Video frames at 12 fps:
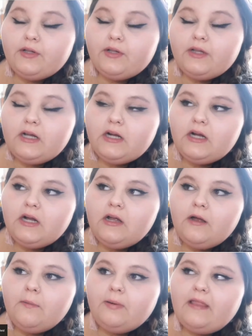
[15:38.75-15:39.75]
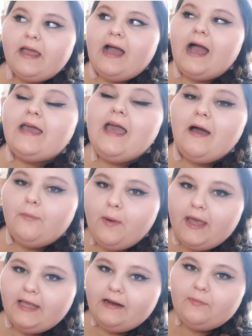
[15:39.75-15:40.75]
Earlier, but like I kept
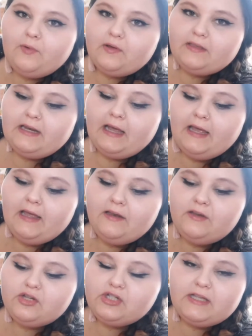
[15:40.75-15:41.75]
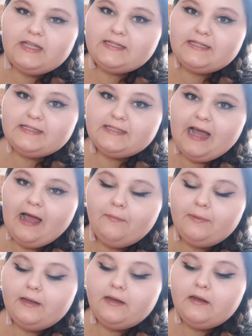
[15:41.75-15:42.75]
waking up throughout the night, and usually that doesn't
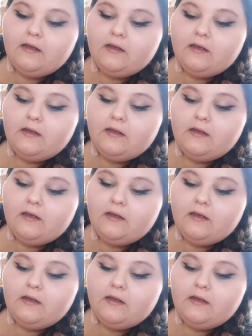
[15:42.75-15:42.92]
happen.